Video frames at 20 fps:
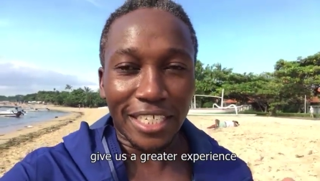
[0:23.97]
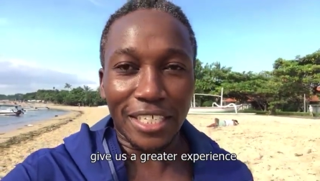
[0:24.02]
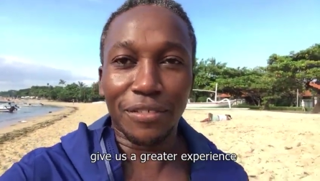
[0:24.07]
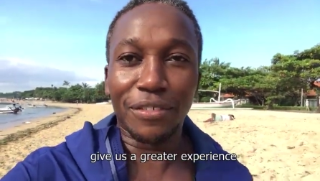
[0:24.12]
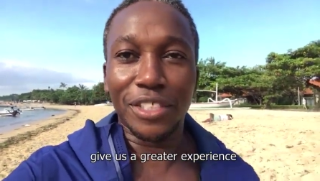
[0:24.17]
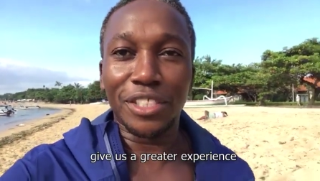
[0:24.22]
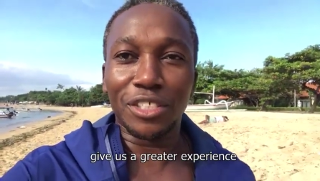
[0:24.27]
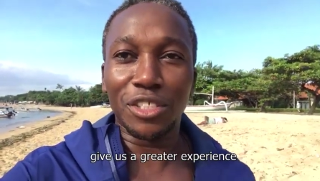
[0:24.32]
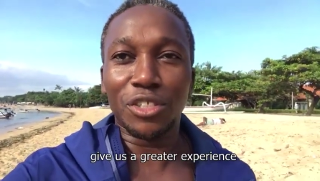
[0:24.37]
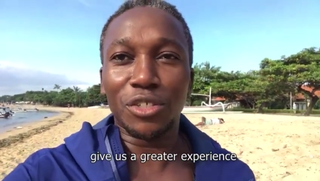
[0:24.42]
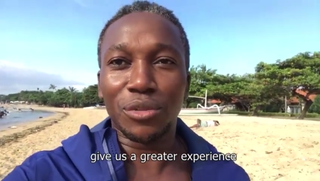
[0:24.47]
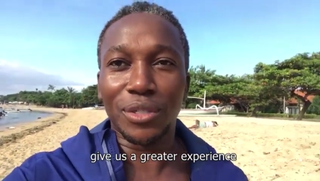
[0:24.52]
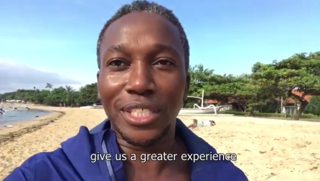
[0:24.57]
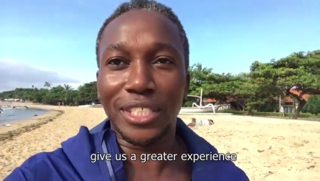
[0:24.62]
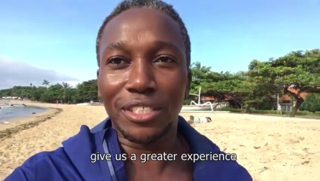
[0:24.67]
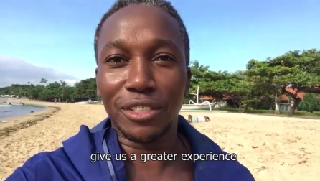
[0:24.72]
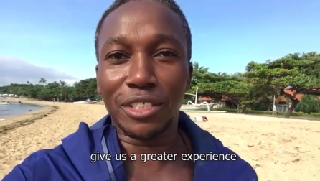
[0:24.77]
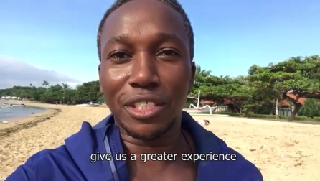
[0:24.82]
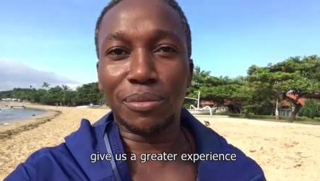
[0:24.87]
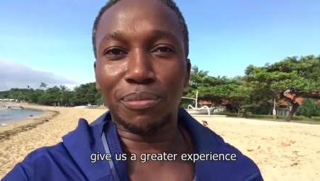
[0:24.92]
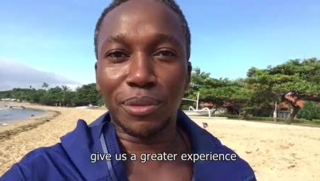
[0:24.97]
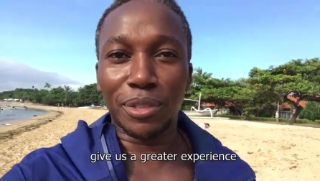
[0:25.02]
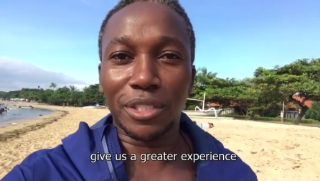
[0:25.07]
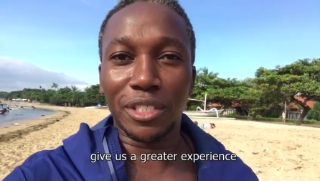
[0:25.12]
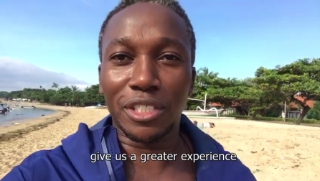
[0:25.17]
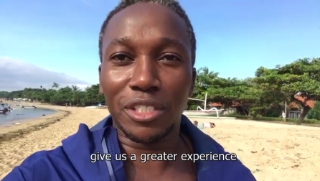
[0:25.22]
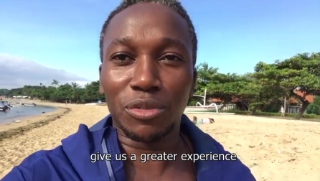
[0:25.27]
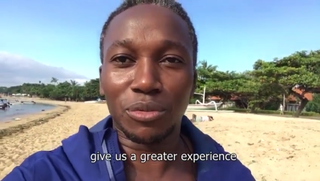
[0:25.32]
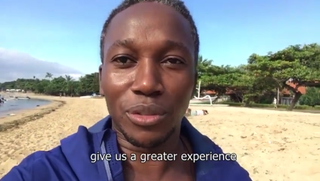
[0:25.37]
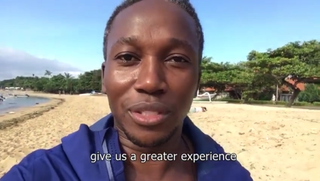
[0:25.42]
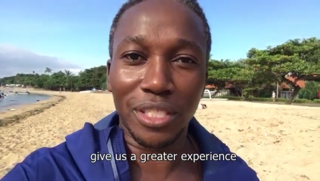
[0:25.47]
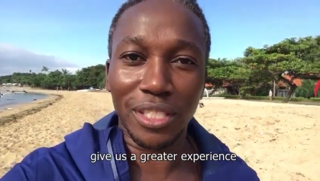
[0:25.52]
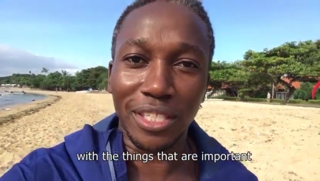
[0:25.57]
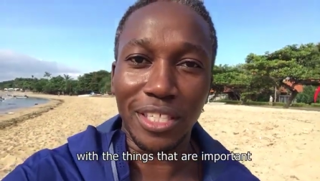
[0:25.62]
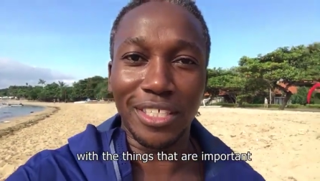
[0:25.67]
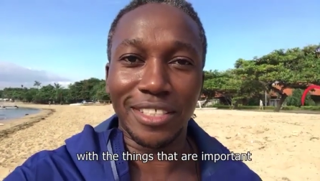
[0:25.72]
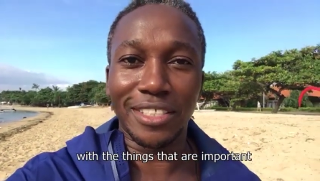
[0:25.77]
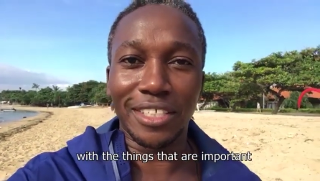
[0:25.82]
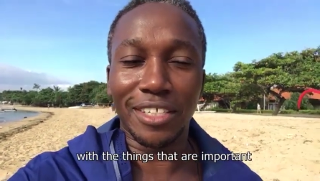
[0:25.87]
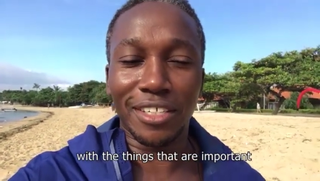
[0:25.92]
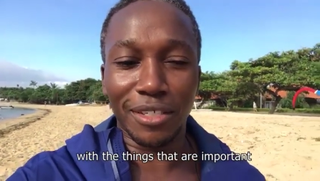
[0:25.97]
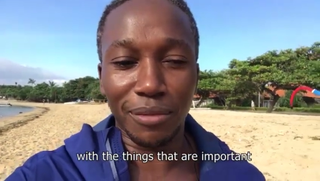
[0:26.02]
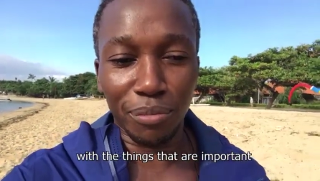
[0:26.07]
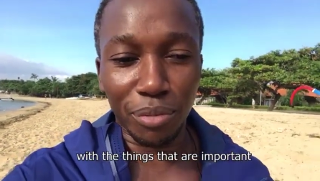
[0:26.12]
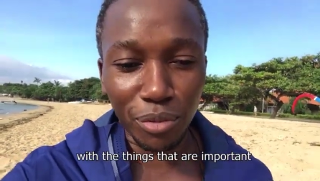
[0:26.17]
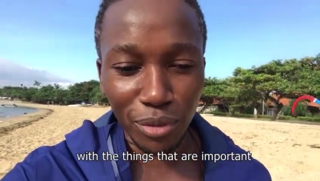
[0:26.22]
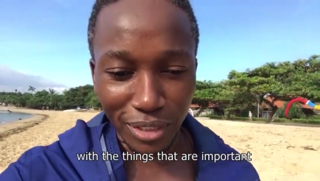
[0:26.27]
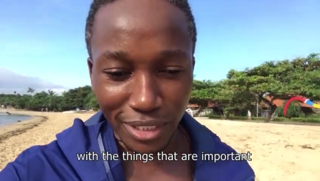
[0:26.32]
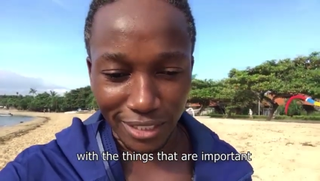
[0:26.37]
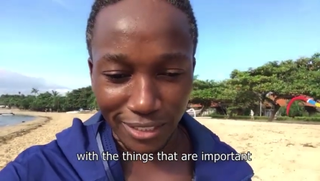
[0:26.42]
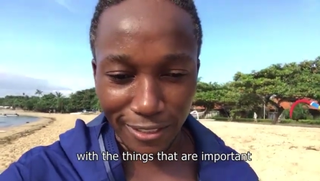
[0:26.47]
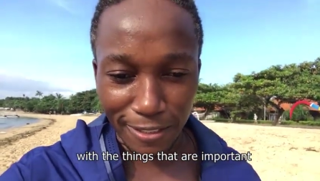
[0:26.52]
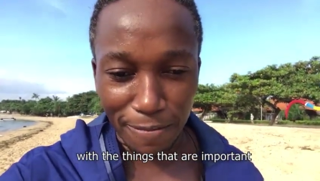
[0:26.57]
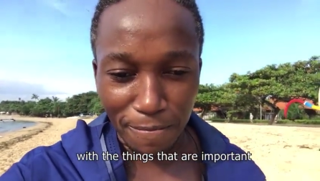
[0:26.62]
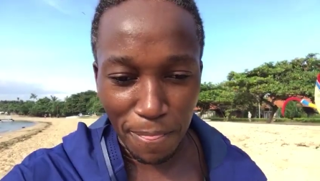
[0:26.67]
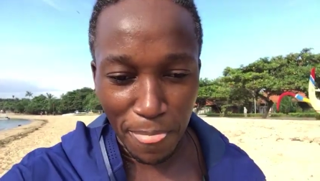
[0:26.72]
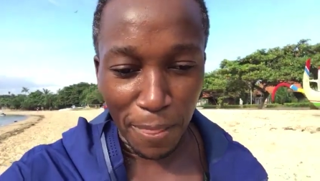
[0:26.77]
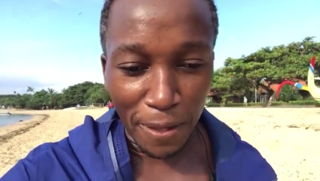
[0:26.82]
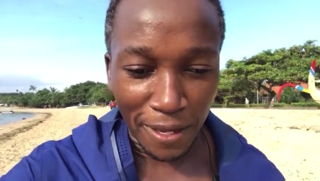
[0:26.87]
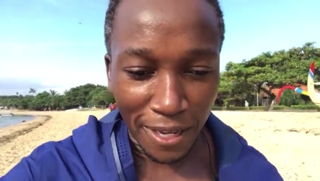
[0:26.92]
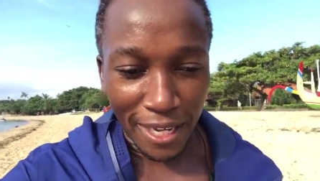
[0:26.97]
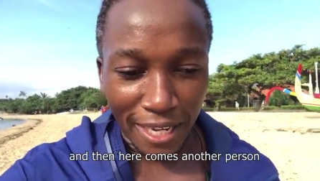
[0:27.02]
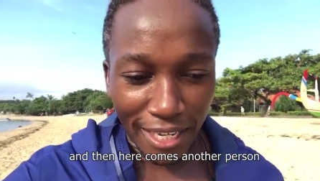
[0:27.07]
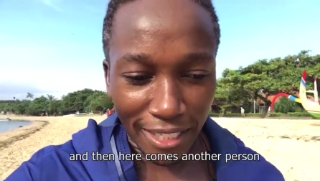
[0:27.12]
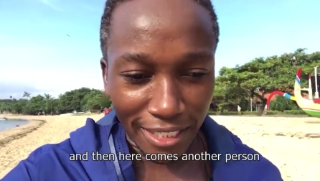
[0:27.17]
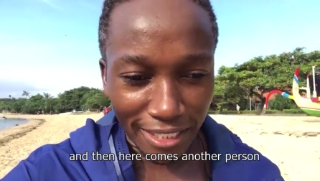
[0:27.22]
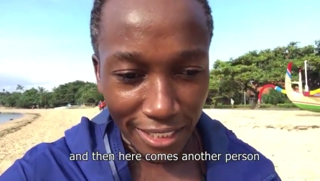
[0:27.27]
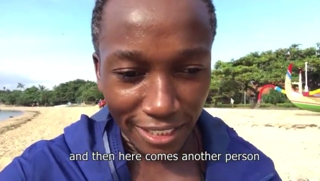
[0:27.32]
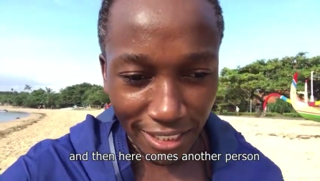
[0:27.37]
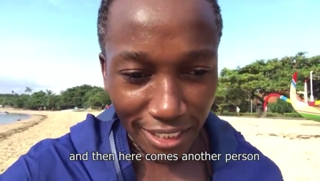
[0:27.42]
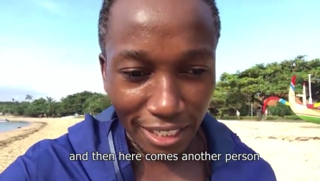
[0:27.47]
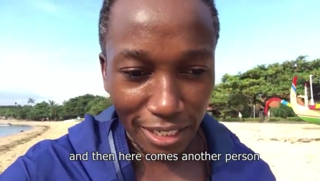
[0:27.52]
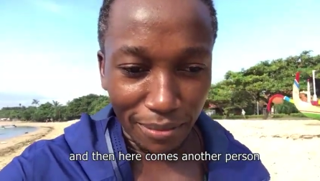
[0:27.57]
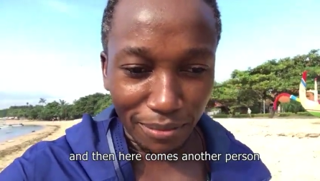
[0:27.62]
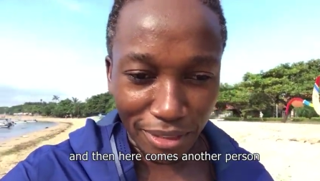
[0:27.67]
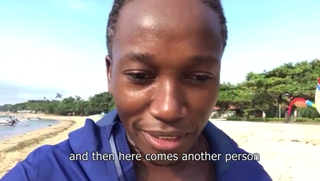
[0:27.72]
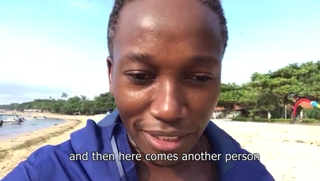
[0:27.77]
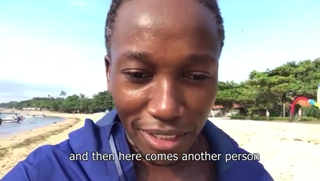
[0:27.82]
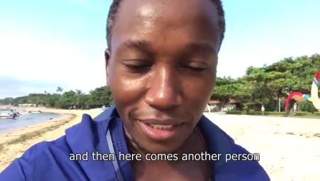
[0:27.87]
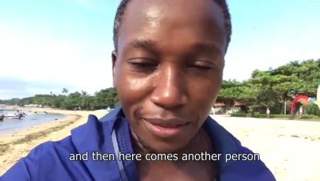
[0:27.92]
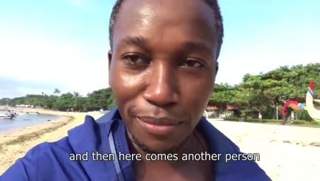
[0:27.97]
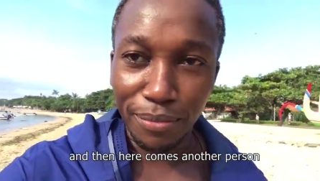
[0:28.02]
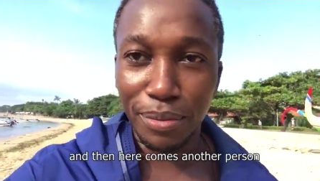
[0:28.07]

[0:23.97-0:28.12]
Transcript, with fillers: give us a greater experience with the things that are important. And then here comes another